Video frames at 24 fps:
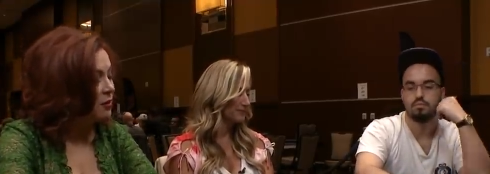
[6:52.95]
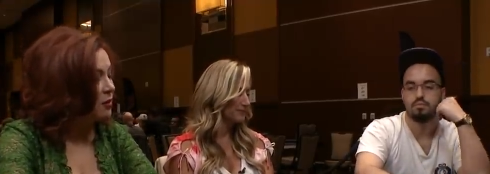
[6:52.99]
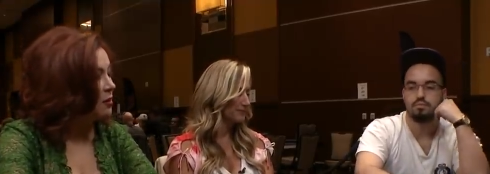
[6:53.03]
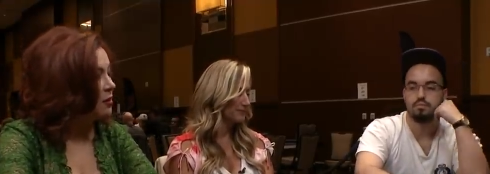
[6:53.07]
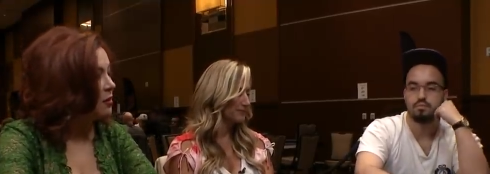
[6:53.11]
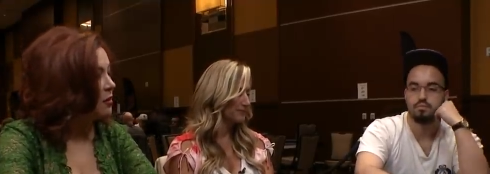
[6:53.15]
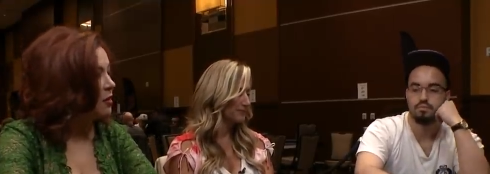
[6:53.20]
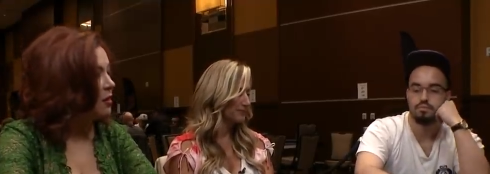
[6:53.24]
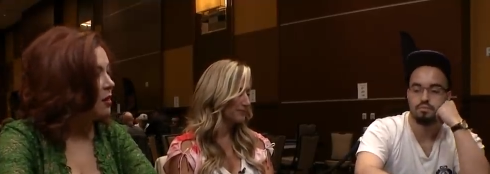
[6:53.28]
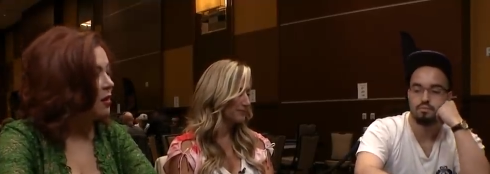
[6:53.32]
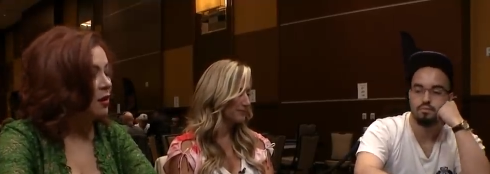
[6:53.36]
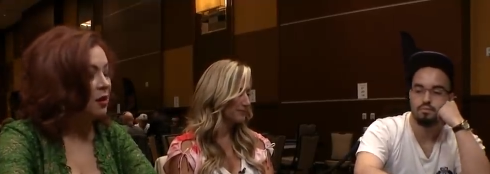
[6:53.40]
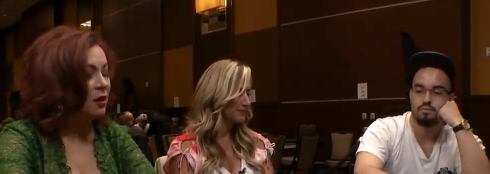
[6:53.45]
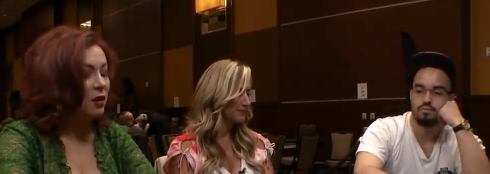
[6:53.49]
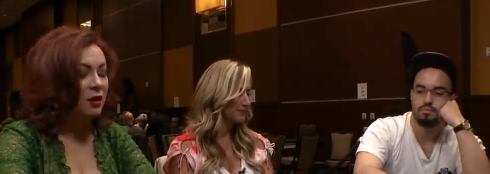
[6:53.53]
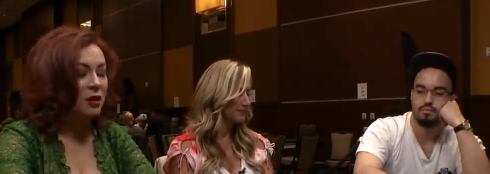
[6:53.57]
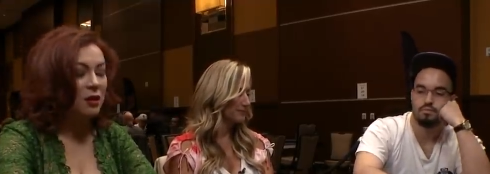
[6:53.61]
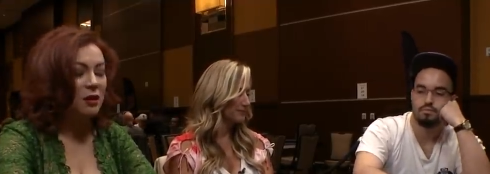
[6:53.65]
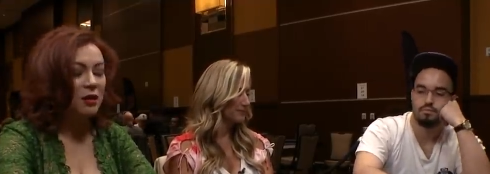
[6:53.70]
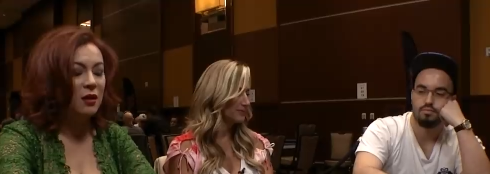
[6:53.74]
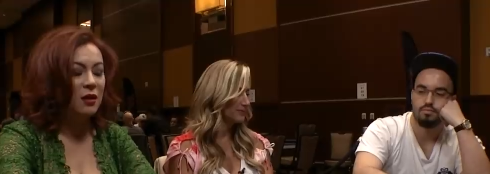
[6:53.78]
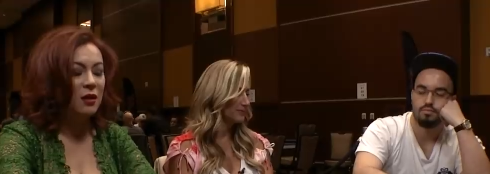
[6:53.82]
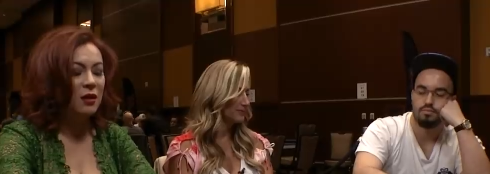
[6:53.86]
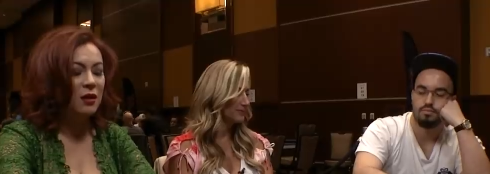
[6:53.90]

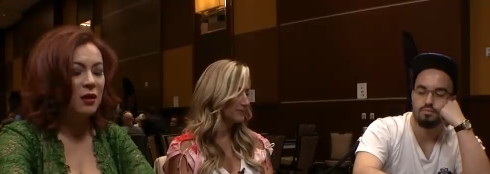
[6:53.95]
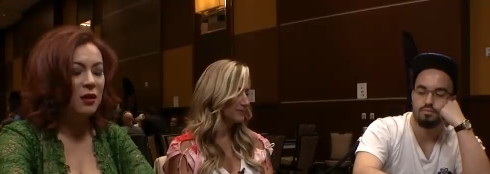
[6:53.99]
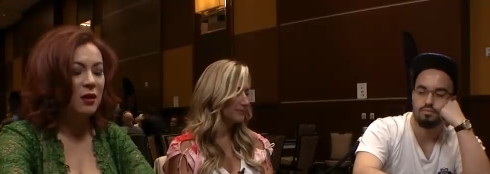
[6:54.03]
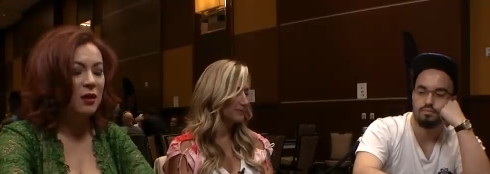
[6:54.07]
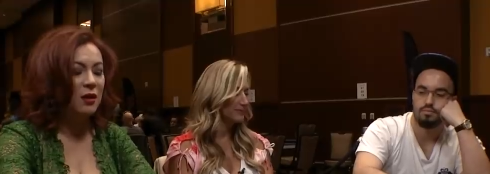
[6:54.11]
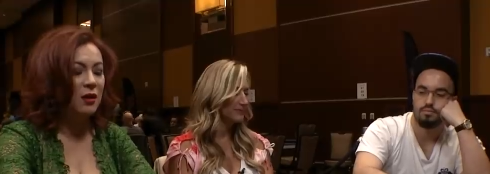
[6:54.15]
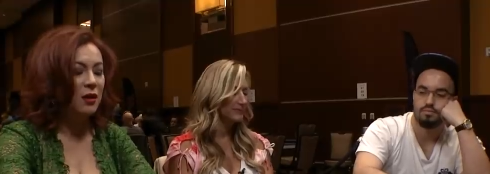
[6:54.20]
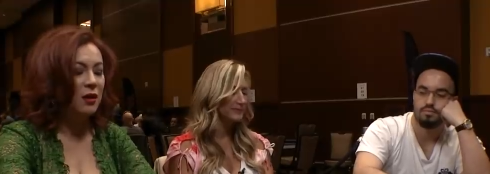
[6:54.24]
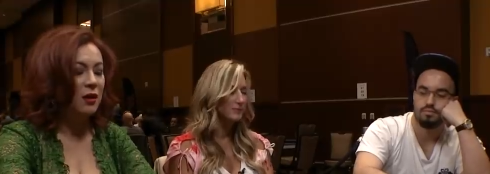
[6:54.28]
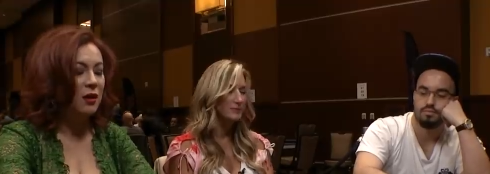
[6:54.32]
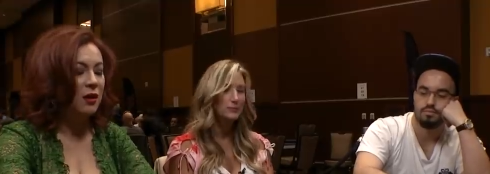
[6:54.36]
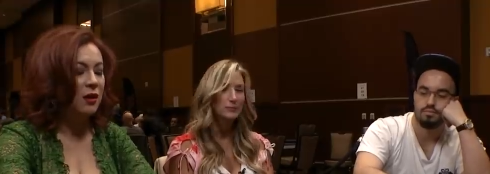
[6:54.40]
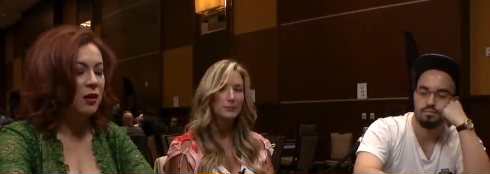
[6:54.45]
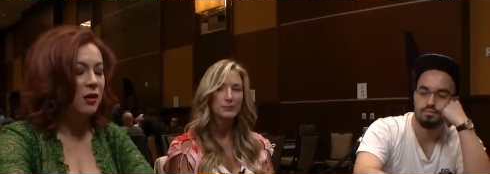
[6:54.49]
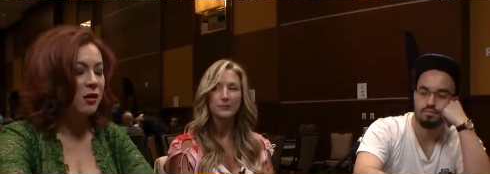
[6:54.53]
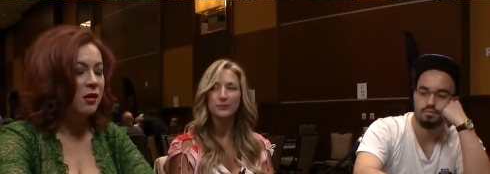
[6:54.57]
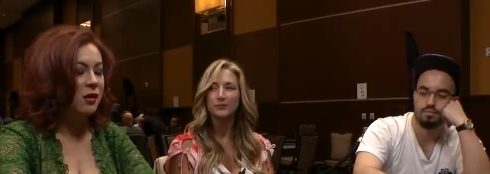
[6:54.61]
Nobody speaks.